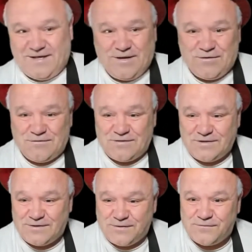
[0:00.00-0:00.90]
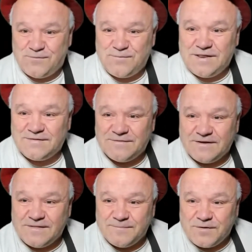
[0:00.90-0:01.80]
Trish is over in Winsford
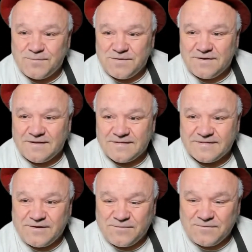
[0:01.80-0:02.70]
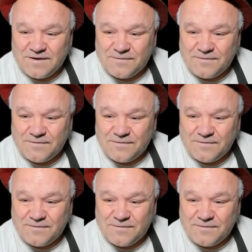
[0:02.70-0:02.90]
at the moment, so